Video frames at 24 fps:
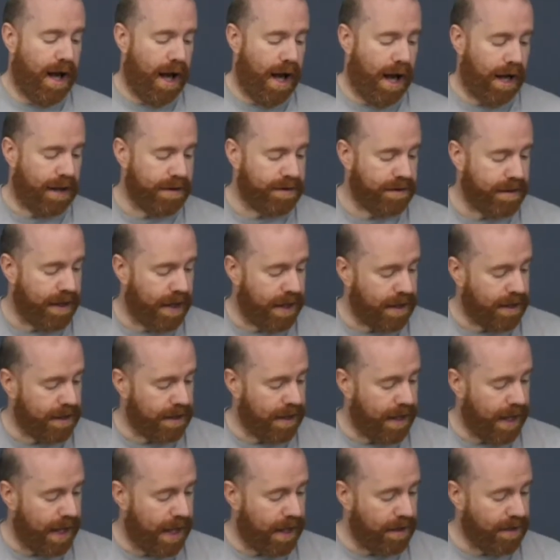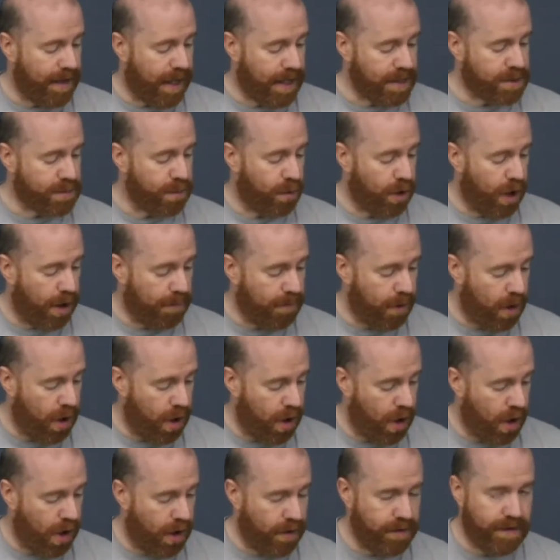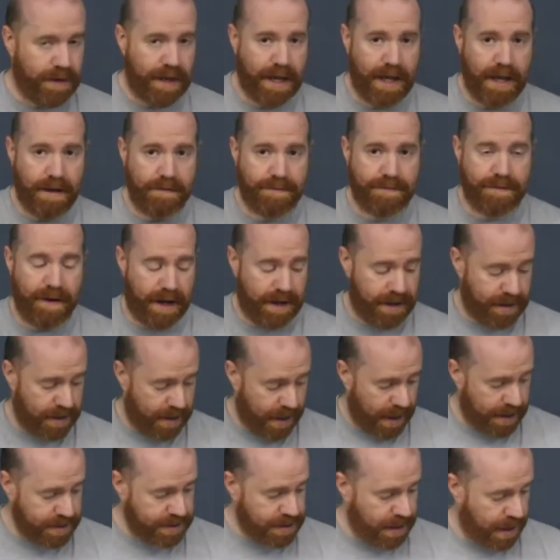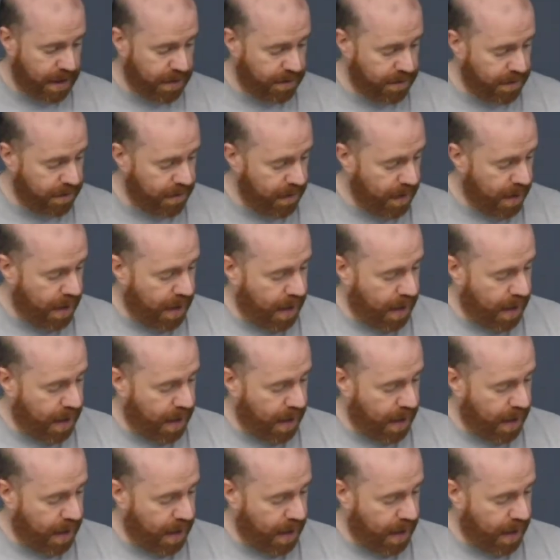And then next one up on the Friday the 19th,